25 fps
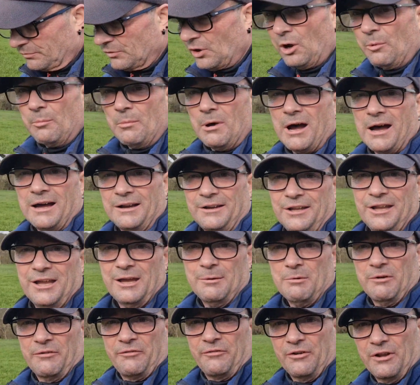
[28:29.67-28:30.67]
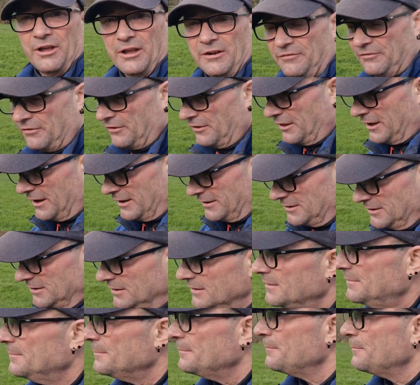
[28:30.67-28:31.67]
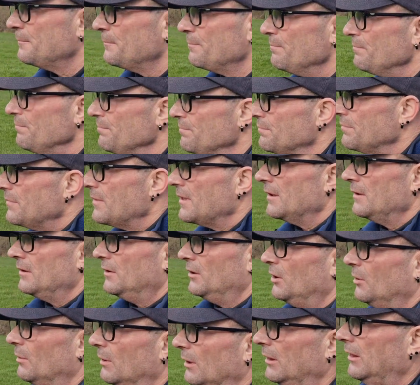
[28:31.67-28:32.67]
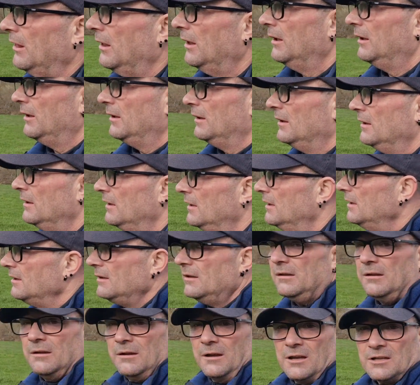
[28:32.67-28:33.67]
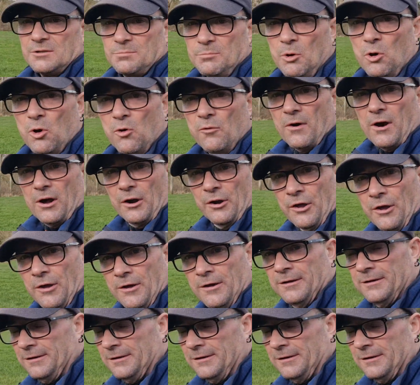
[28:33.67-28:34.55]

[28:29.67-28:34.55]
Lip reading: Not my day, I'm afraid, for that. Oh well, let's move on.